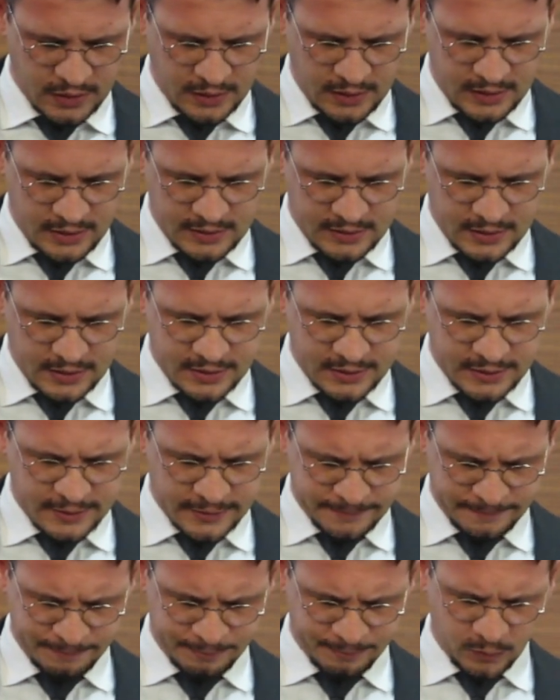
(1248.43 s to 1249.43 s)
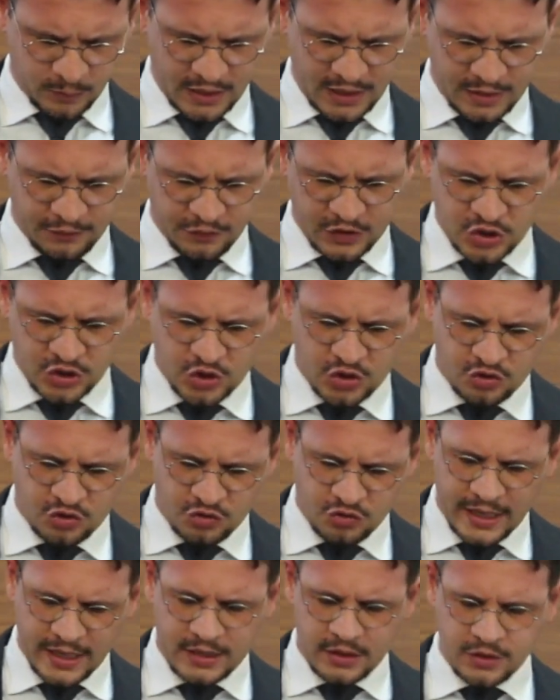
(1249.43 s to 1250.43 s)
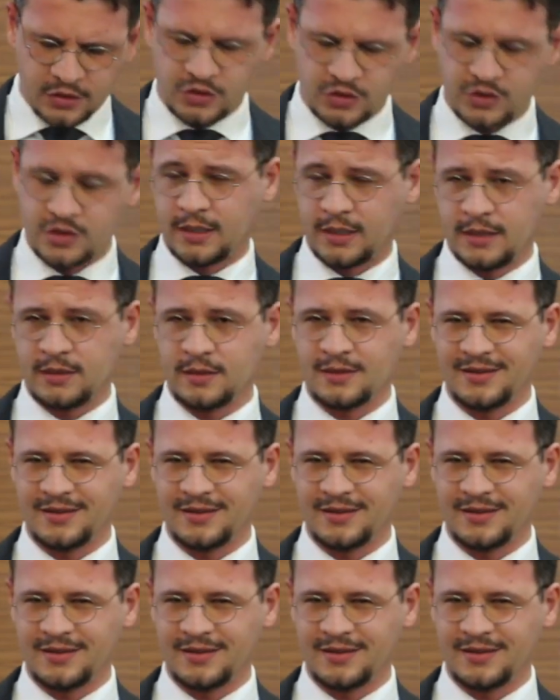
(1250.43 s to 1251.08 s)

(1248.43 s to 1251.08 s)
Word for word: He says, If a stranger